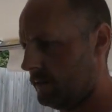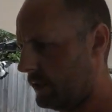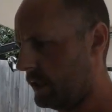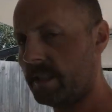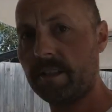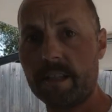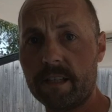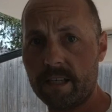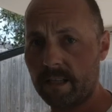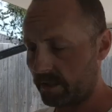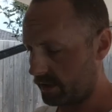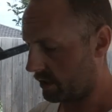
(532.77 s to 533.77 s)
so the guy in the
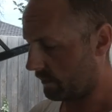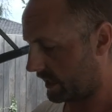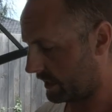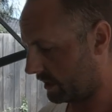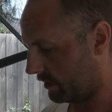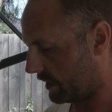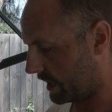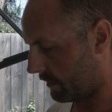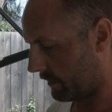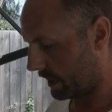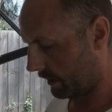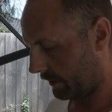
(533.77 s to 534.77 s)
shop actually
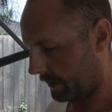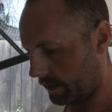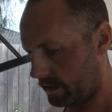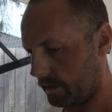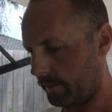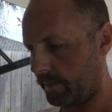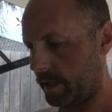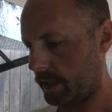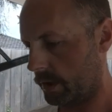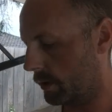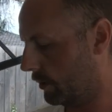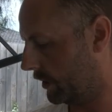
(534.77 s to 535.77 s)
recommended that you fit all
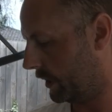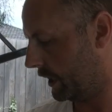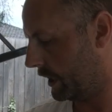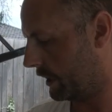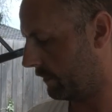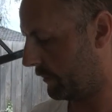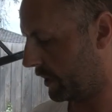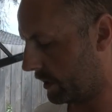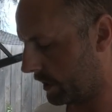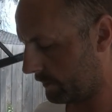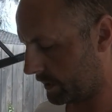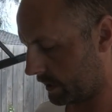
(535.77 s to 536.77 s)
the um,
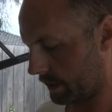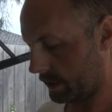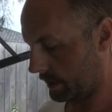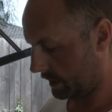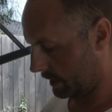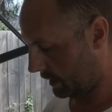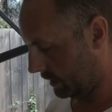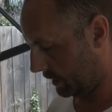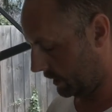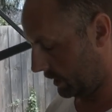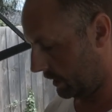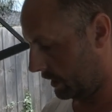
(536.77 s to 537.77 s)
pipes
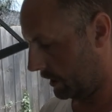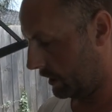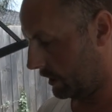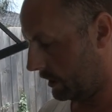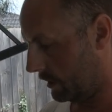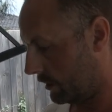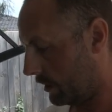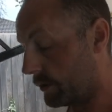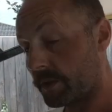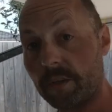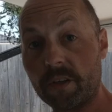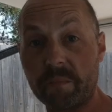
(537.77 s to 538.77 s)
onto the
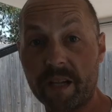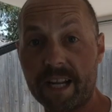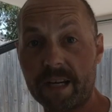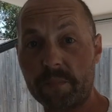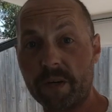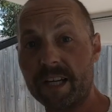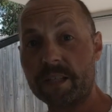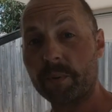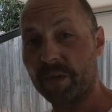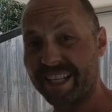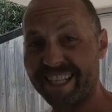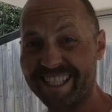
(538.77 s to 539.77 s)
bladder prior to putting it
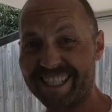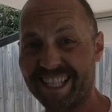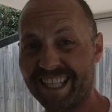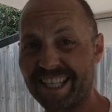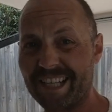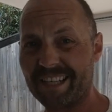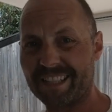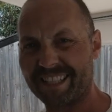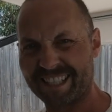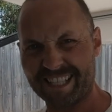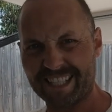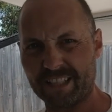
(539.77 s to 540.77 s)
into the car, because it gets a
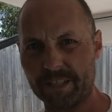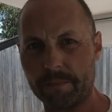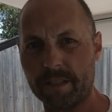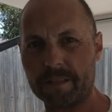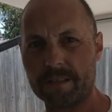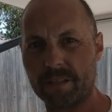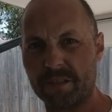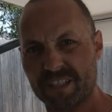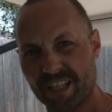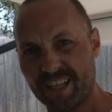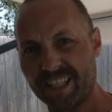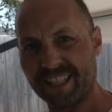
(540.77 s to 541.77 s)
little bit too tight
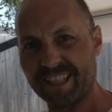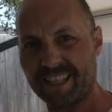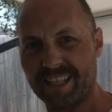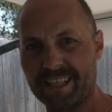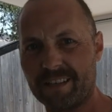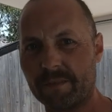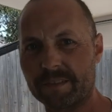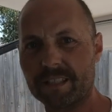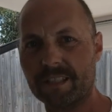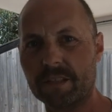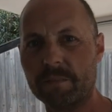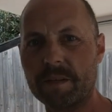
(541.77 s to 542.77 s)
in there, and obviously a little
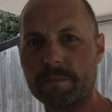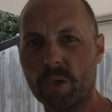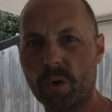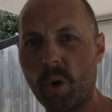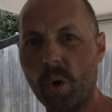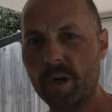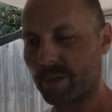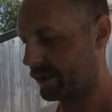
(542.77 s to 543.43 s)
bit more awkward.